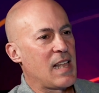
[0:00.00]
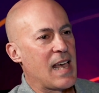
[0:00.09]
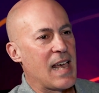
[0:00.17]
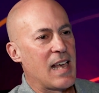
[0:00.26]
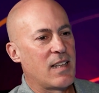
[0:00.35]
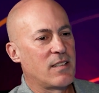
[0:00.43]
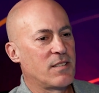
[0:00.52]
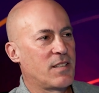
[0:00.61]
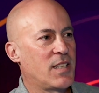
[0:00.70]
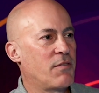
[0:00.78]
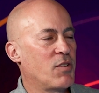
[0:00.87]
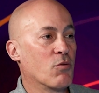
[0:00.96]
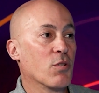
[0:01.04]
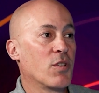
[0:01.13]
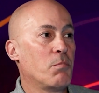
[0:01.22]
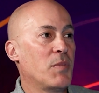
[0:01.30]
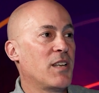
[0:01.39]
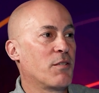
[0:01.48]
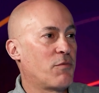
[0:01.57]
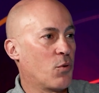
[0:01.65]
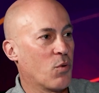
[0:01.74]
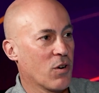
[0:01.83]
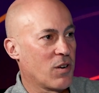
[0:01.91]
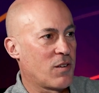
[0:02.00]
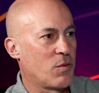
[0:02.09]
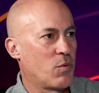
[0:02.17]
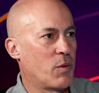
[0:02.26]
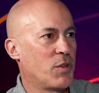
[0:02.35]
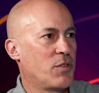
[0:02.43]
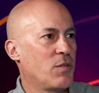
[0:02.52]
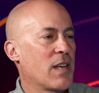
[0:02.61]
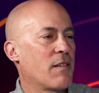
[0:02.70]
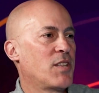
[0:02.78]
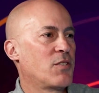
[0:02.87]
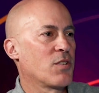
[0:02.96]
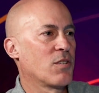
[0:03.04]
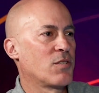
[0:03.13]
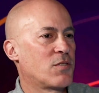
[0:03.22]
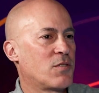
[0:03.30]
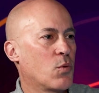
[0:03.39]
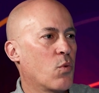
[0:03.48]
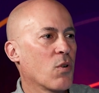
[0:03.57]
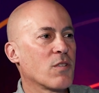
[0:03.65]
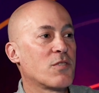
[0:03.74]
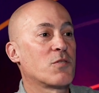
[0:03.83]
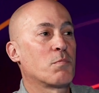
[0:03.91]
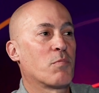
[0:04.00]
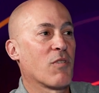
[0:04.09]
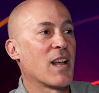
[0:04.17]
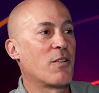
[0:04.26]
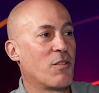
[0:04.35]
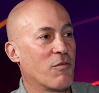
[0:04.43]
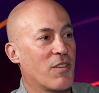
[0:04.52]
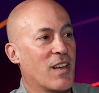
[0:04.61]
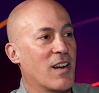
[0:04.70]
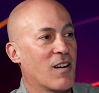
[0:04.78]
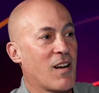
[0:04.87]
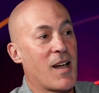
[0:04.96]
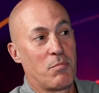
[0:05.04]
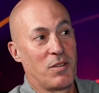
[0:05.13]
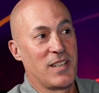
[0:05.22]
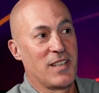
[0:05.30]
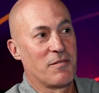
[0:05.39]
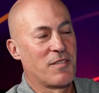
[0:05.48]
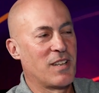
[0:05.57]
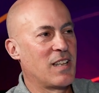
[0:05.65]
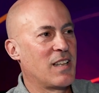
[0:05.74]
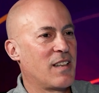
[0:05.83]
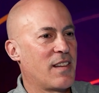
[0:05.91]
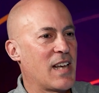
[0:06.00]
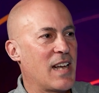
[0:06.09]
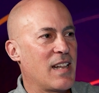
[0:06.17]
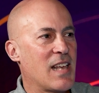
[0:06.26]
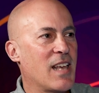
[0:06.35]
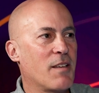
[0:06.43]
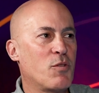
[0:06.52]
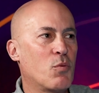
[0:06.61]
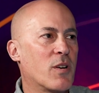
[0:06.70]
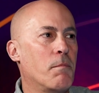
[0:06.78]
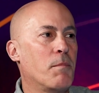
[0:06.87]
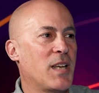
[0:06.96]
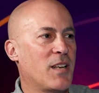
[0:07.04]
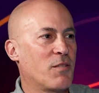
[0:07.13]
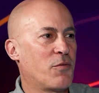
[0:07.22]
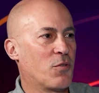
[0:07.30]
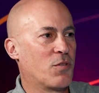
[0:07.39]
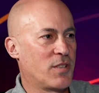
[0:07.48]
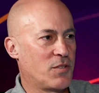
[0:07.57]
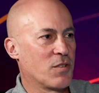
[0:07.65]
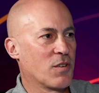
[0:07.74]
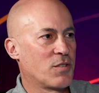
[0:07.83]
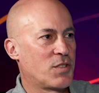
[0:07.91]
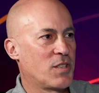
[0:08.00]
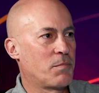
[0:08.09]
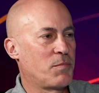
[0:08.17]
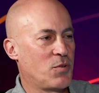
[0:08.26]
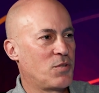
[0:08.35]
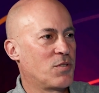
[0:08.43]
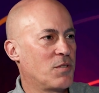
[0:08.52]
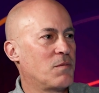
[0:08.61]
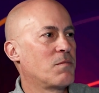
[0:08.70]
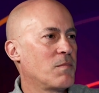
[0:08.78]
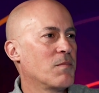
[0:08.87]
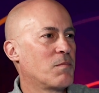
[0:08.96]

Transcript: and giving really meaningful work when we do have interns, the word spread over there, I believe, that, hey, if you want a meaningful internship, you should